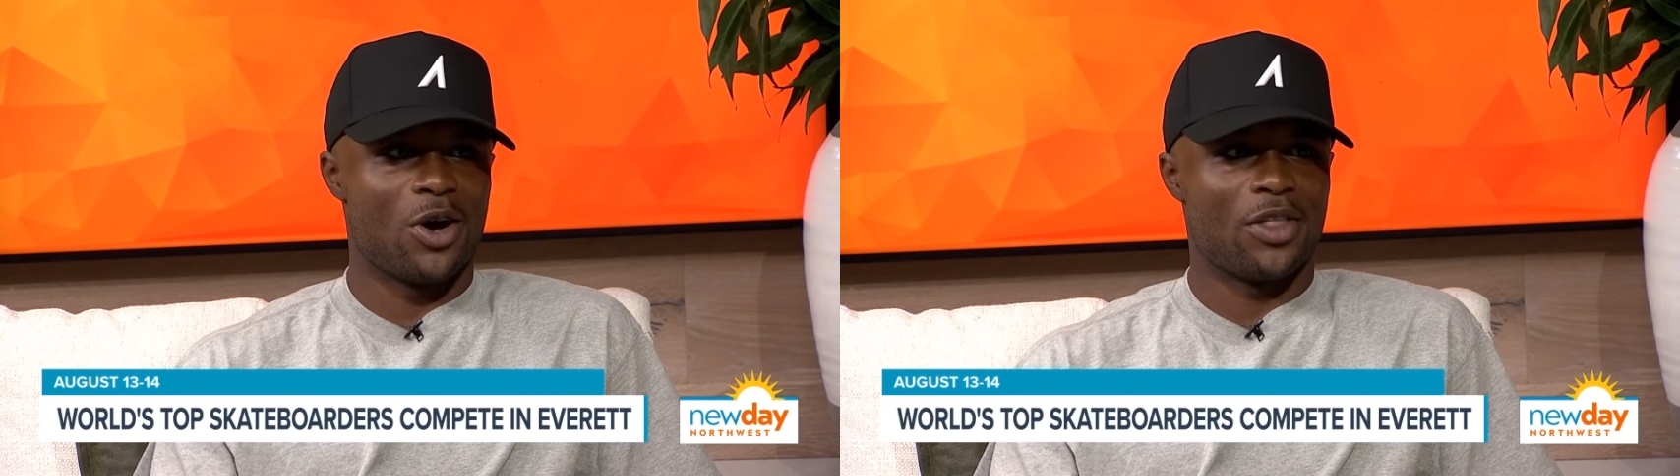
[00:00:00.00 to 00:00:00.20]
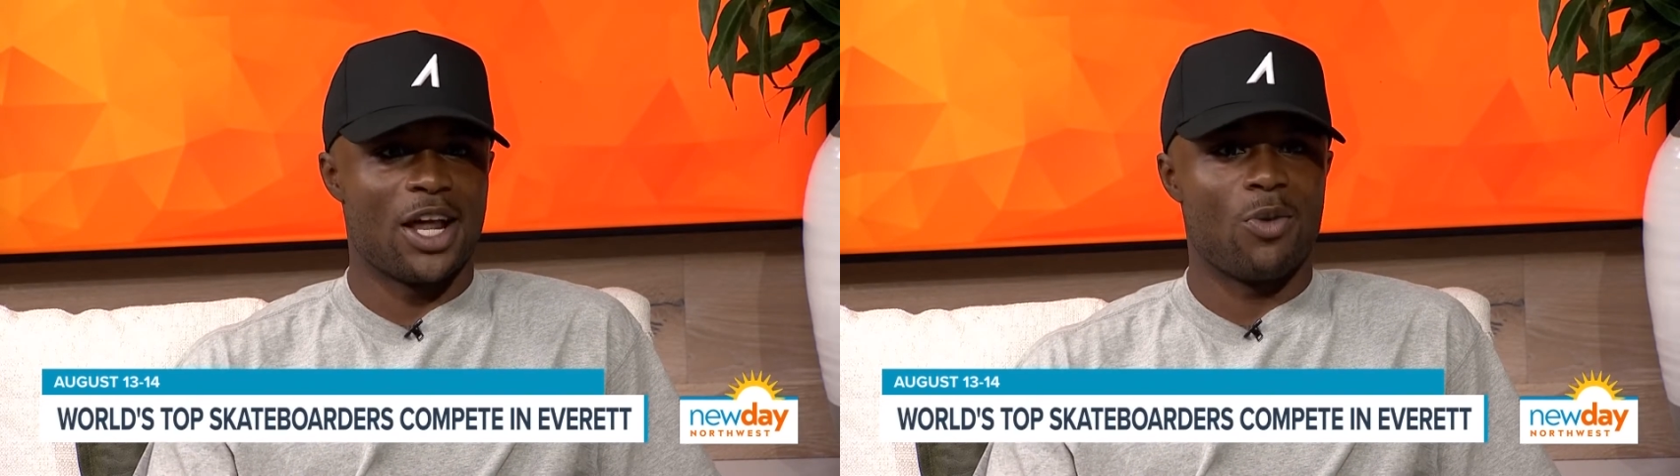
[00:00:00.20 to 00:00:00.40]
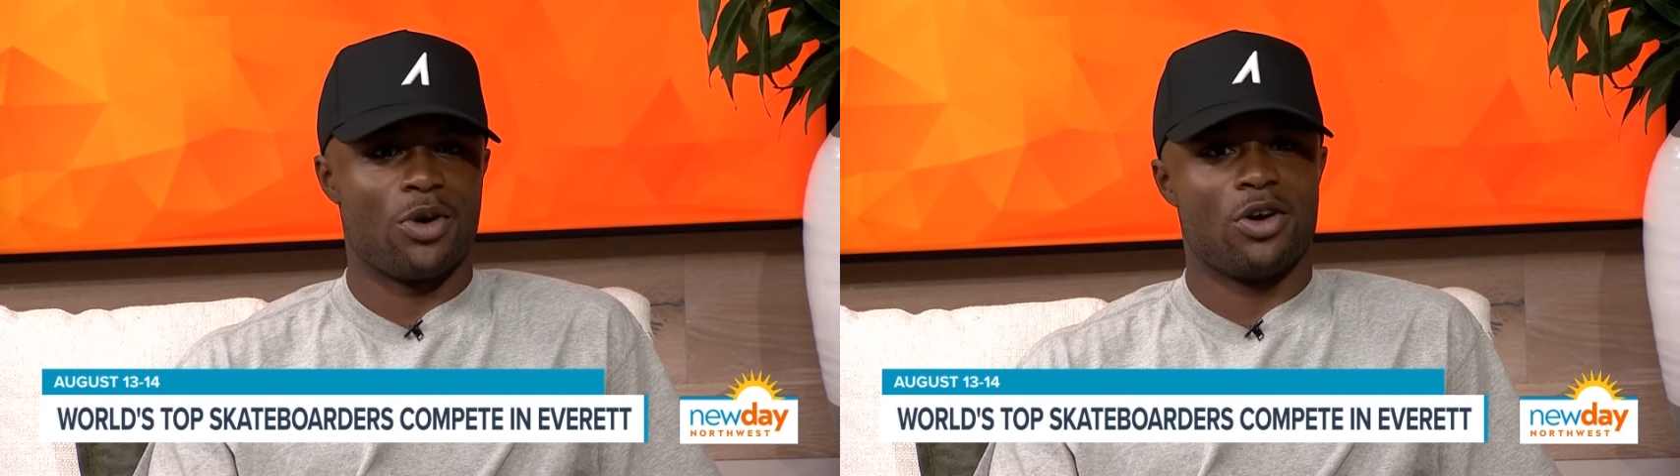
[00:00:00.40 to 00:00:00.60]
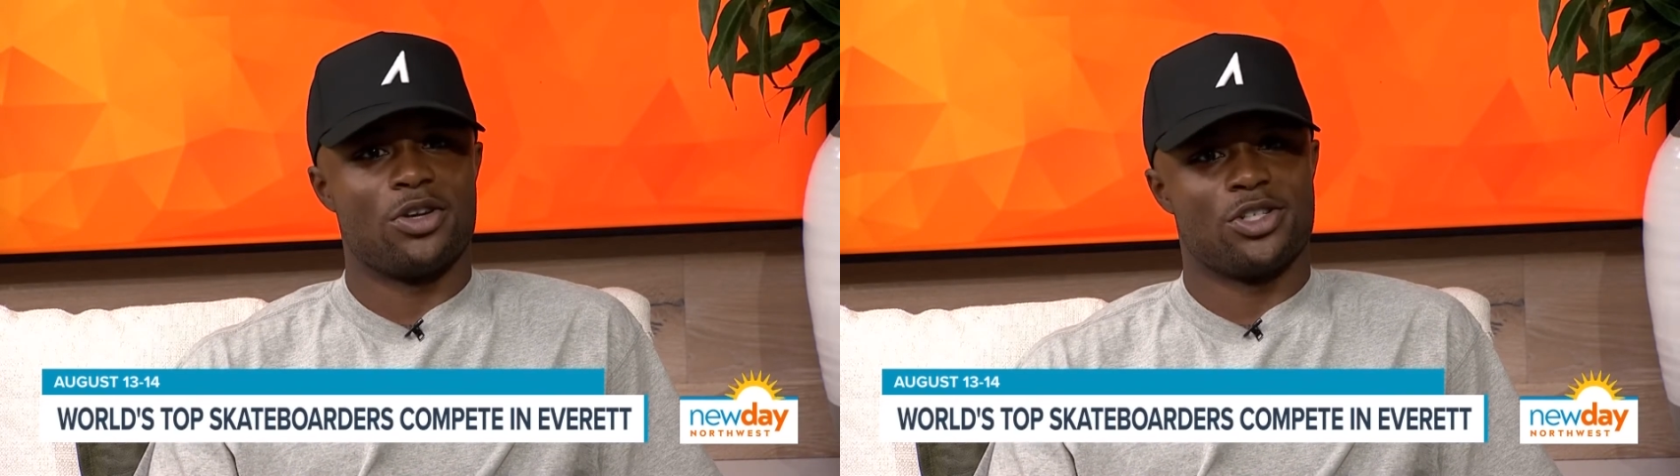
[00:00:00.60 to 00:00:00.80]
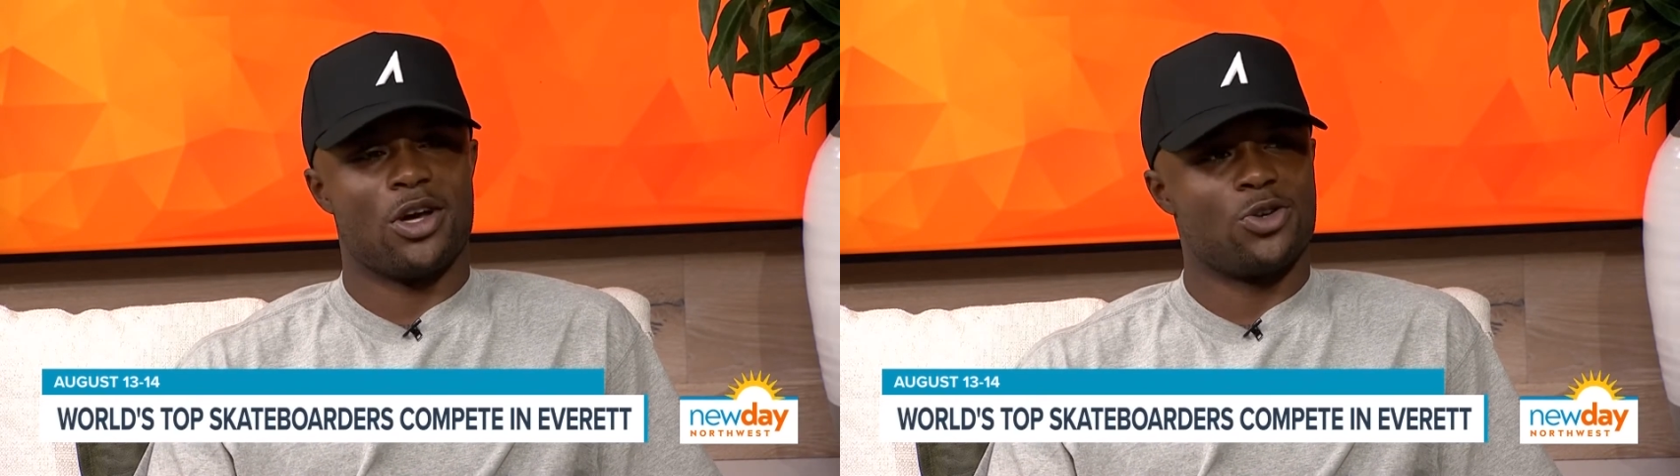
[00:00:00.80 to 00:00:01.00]
And then I went on
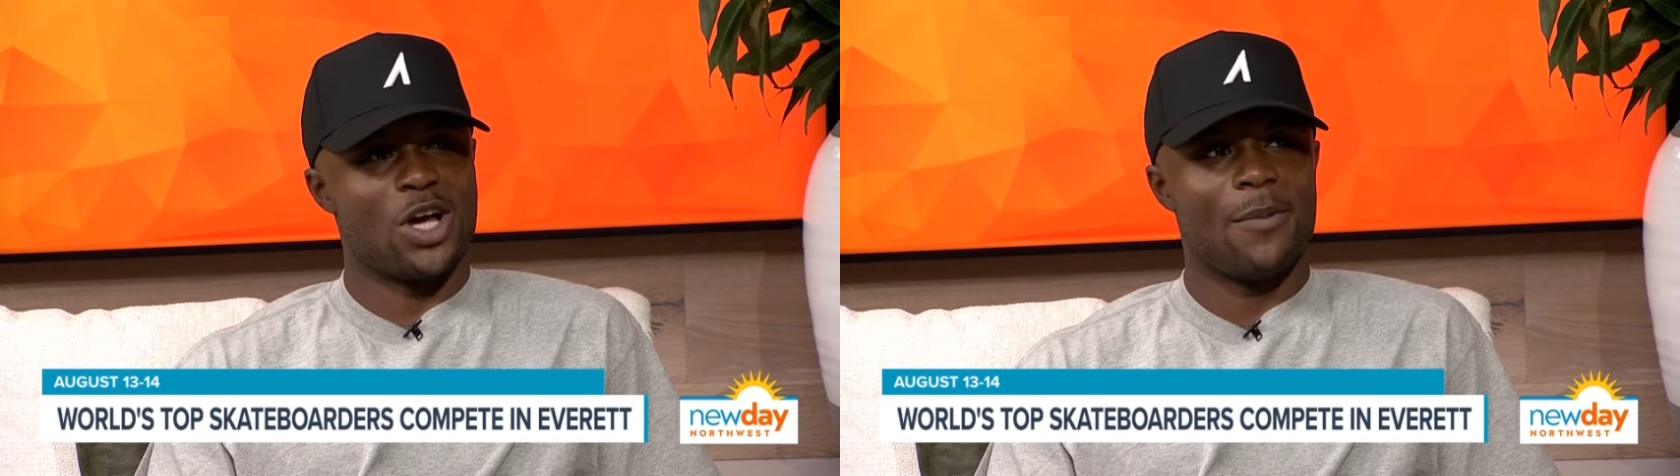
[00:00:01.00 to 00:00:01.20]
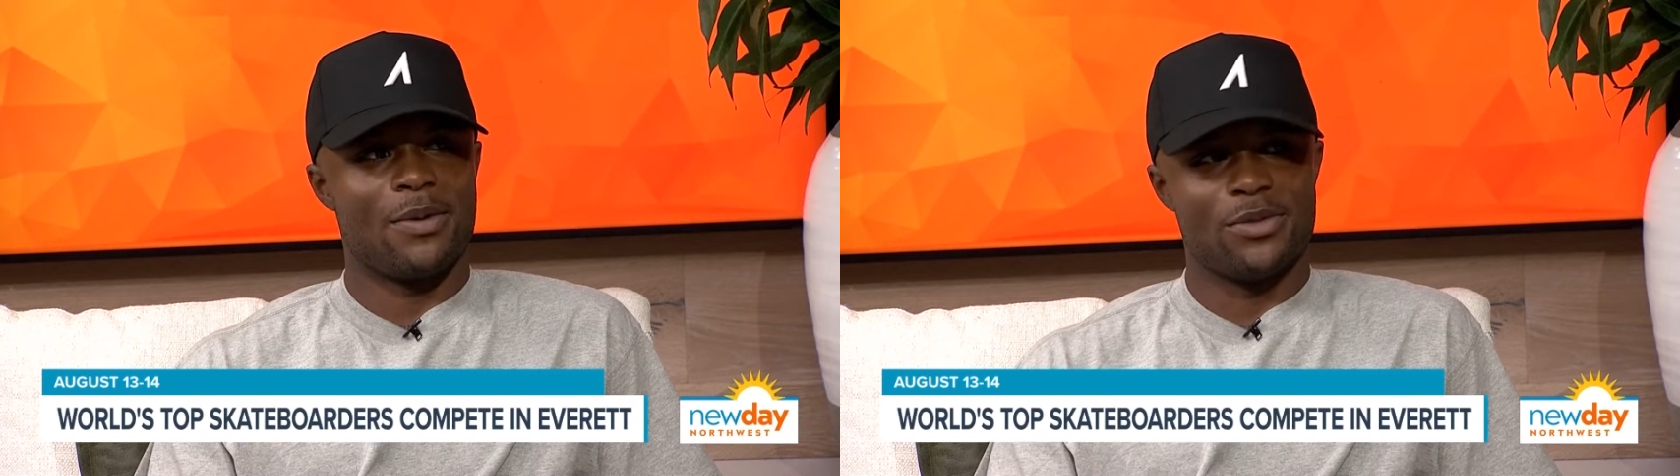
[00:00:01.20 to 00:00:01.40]
to start dropping